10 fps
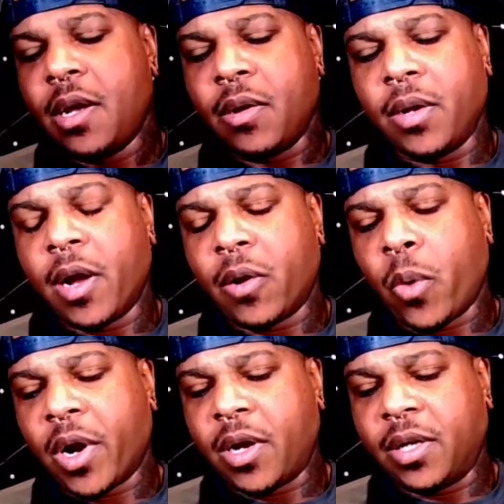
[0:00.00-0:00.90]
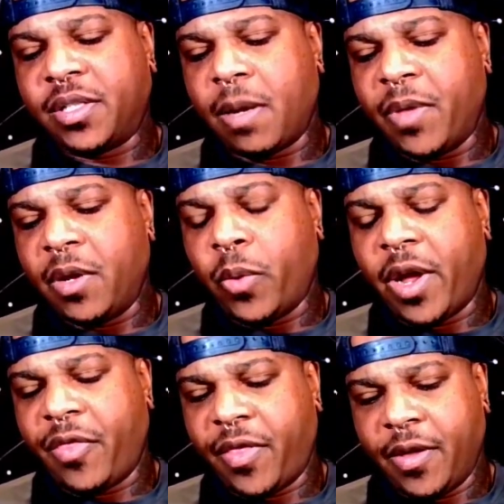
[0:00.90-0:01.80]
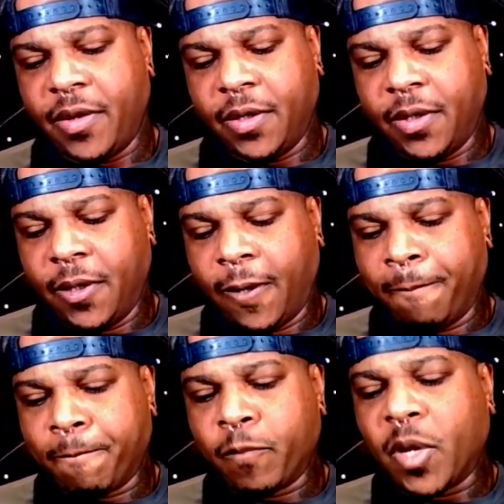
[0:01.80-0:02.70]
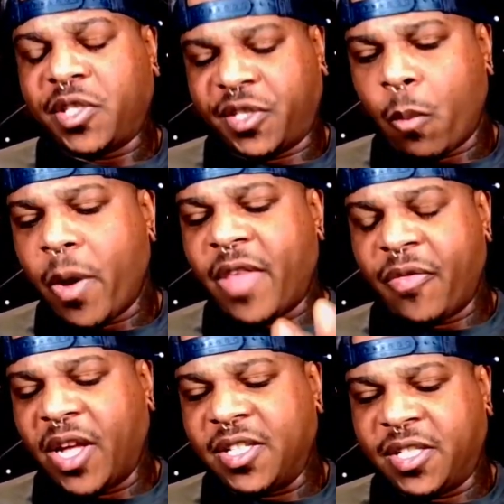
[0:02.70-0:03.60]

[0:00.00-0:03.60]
No longer working on something with someone that they